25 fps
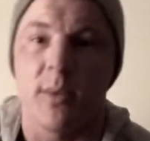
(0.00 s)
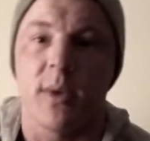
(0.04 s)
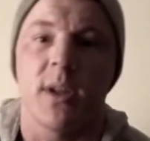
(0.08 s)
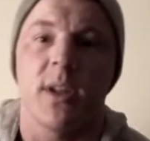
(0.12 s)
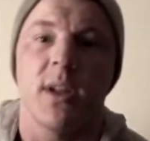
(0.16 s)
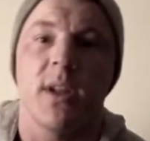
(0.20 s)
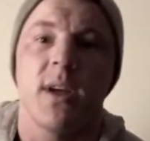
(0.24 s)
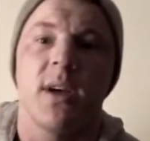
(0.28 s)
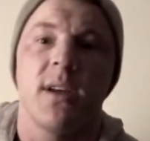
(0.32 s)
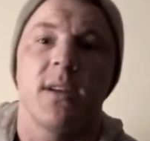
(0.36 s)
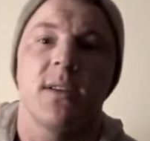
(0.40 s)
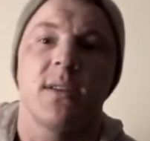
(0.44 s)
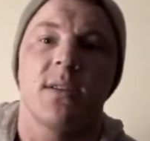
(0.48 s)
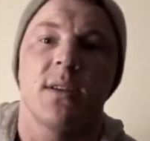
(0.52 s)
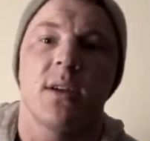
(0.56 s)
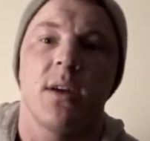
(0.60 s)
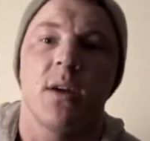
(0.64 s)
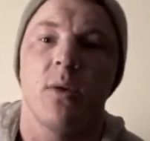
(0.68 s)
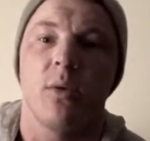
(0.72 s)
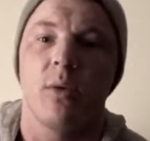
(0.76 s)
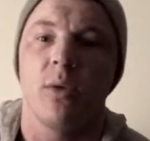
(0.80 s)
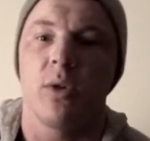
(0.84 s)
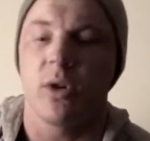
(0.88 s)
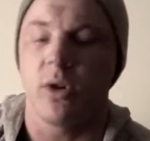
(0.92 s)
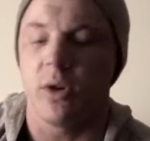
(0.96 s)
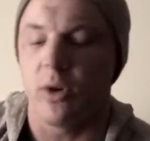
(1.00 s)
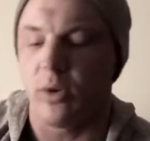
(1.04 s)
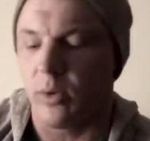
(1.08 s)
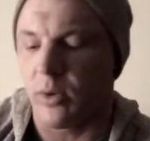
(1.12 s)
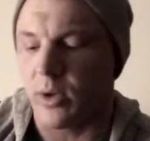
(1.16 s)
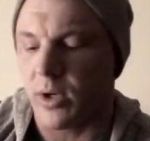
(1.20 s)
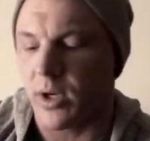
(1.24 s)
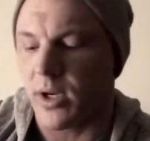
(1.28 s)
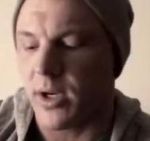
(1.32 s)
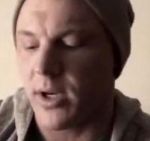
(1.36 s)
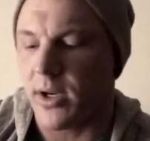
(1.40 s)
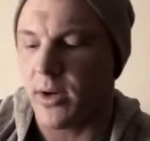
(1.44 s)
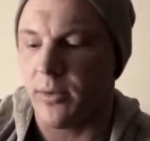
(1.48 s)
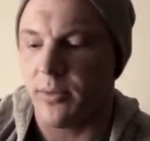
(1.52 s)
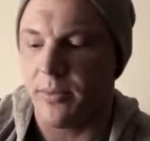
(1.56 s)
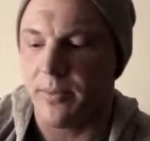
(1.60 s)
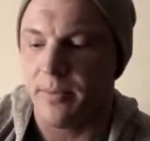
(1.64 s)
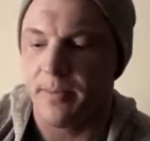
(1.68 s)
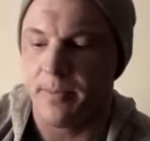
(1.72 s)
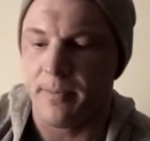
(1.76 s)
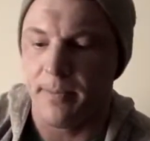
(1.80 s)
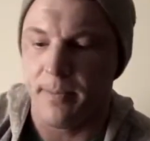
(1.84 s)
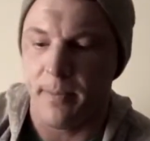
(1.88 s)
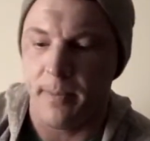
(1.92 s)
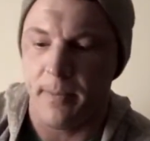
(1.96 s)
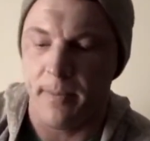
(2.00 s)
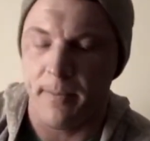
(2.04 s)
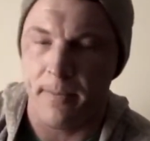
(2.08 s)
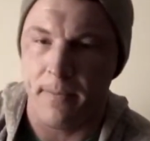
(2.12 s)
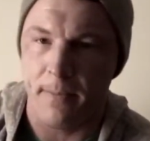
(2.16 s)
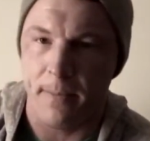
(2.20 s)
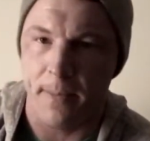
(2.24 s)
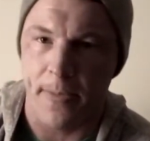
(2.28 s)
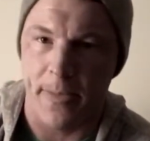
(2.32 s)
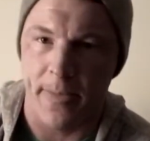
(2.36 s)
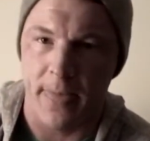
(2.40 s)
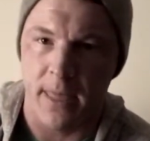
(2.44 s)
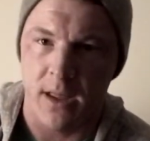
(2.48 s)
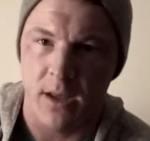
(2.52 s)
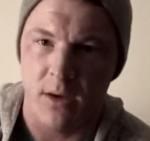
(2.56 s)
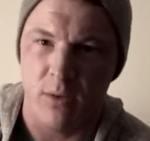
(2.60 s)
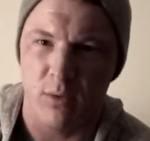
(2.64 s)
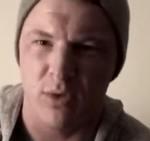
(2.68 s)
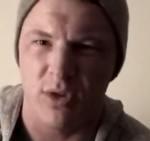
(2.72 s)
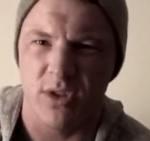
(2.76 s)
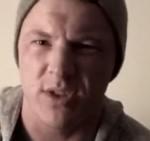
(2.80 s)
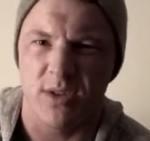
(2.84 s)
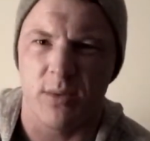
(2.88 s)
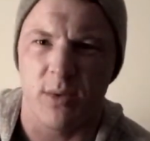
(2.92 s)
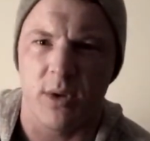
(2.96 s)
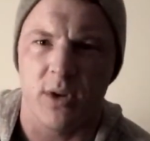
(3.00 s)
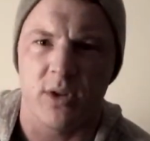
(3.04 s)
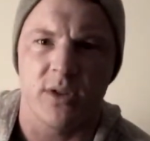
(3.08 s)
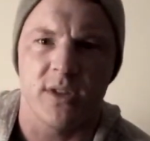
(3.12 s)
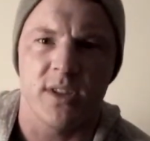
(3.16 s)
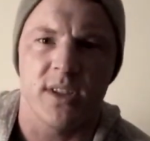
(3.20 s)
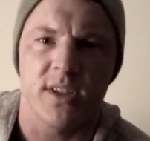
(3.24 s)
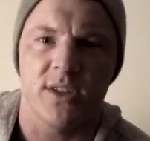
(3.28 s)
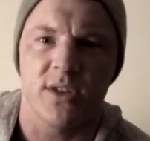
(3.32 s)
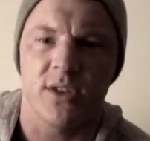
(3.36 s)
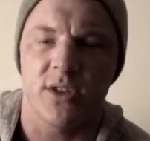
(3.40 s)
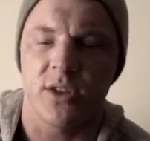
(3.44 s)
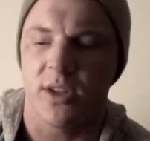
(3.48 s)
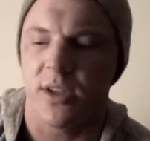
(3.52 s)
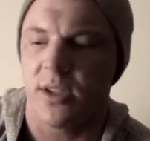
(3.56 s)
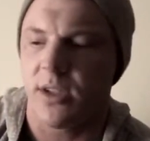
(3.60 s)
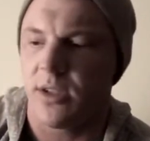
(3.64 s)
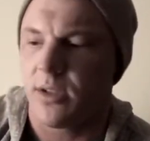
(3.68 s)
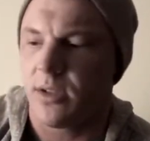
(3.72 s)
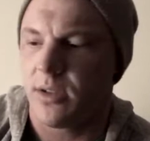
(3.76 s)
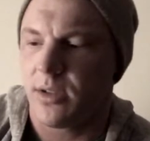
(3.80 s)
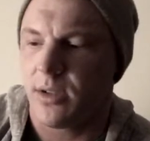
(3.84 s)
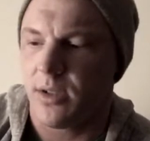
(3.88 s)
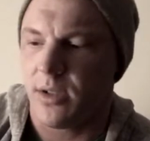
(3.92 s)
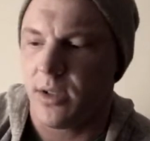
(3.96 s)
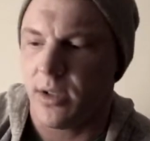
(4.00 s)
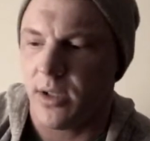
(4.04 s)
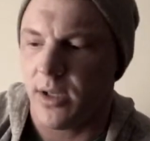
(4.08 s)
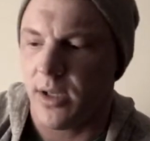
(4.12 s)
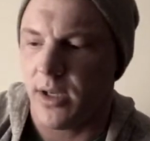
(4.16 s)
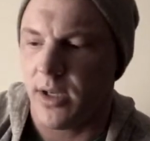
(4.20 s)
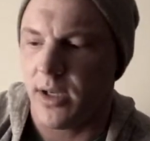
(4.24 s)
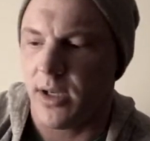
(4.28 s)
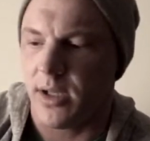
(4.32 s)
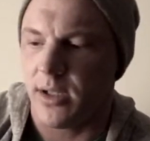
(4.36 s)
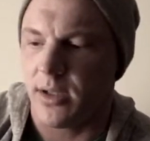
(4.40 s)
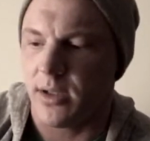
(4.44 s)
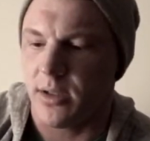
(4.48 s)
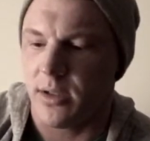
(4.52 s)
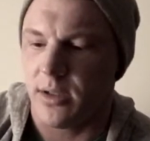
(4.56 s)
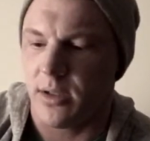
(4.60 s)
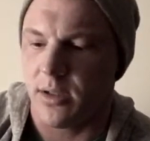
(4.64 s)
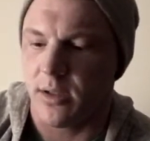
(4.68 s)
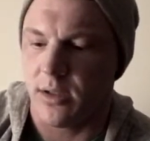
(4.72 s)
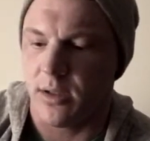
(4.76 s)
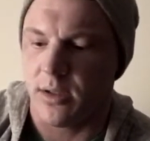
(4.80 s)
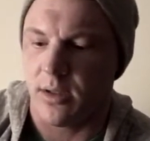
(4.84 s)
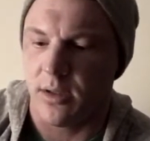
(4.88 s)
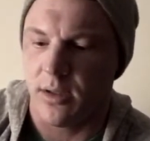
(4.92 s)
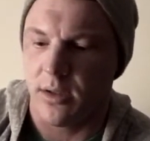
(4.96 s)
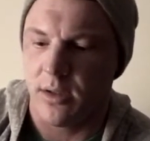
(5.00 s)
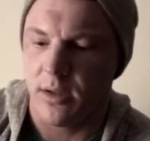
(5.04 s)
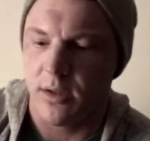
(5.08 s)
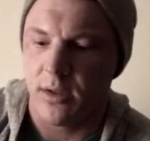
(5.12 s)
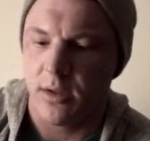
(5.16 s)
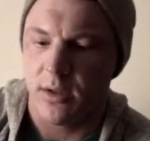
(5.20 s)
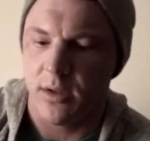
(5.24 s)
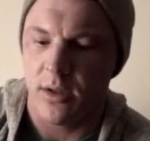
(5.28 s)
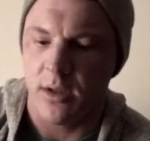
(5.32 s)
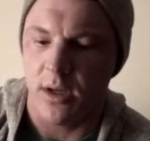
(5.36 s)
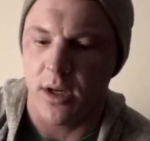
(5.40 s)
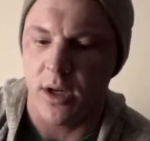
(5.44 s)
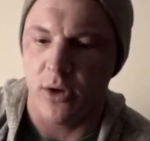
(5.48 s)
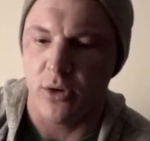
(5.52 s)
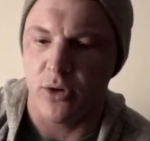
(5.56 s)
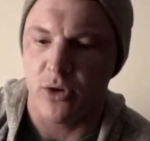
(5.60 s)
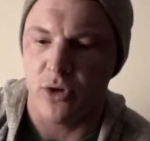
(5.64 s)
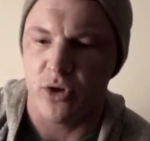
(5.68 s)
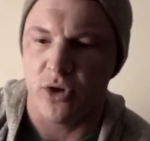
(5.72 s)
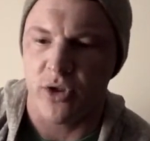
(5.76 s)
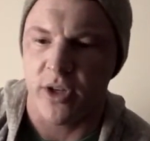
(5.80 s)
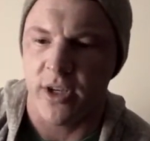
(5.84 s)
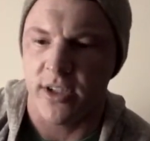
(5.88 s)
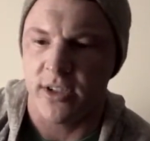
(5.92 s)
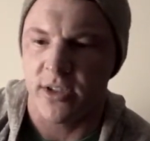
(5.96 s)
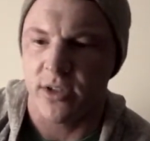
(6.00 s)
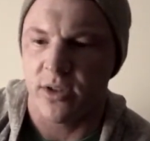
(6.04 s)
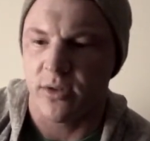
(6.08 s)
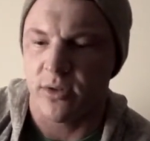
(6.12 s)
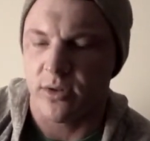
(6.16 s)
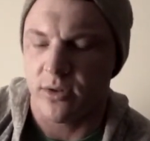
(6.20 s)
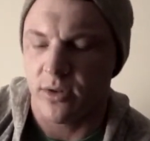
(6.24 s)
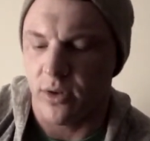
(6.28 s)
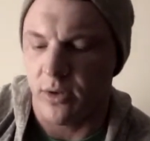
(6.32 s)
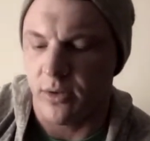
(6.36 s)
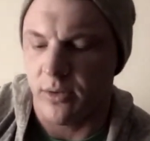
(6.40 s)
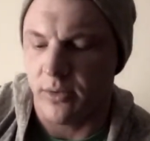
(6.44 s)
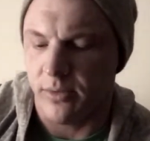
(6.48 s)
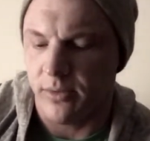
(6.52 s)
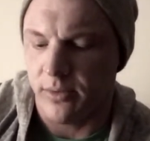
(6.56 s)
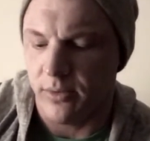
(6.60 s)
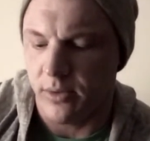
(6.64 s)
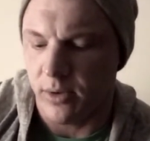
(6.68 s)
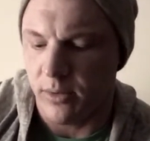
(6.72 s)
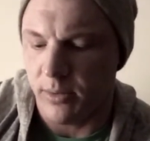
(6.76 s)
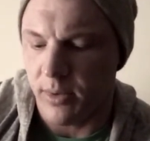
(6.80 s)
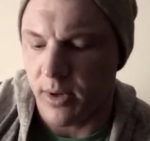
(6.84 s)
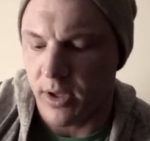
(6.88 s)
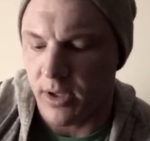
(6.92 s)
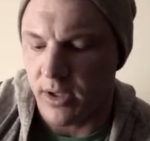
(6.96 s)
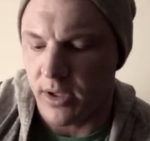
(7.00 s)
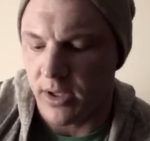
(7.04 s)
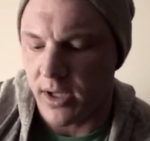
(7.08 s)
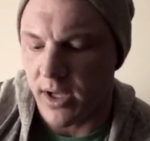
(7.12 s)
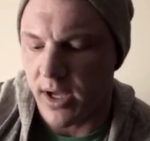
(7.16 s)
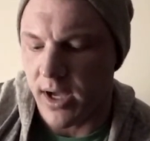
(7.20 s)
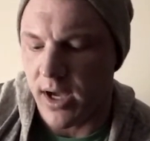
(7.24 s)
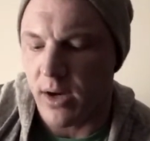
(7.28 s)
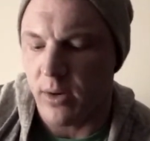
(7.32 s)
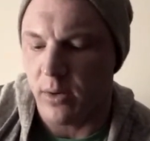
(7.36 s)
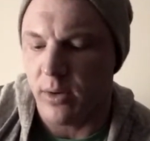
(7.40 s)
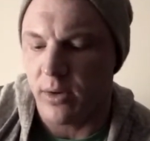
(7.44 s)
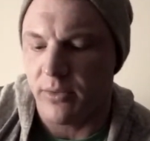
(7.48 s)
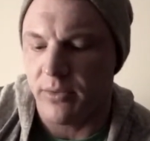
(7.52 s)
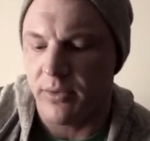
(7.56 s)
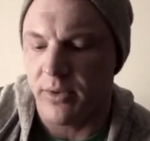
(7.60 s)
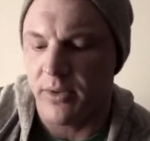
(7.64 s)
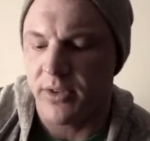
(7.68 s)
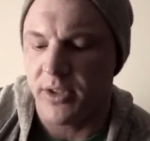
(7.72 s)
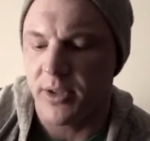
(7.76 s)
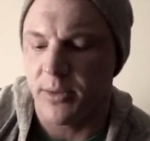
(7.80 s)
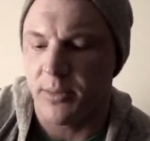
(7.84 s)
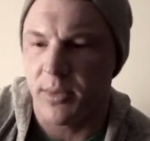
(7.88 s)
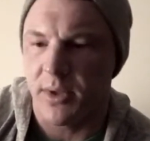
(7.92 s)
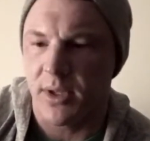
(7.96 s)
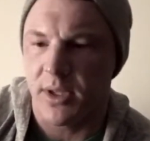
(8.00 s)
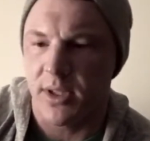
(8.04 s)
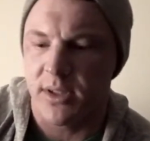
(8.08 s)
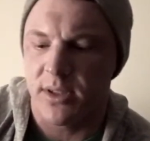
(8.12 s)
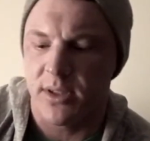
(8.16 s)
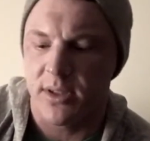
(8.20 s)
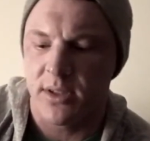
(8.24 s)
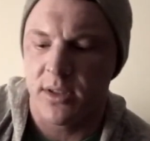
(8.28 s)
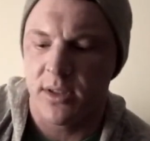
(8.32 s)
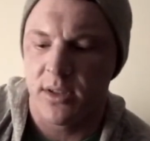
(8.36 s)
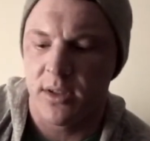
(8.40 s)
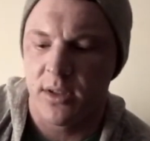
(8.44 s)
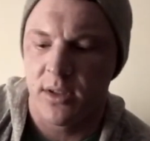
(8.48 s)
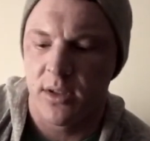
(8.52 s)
with my clients, I will go work out, which is about 6:30. And I usually train so for about like hour and 15 minutes.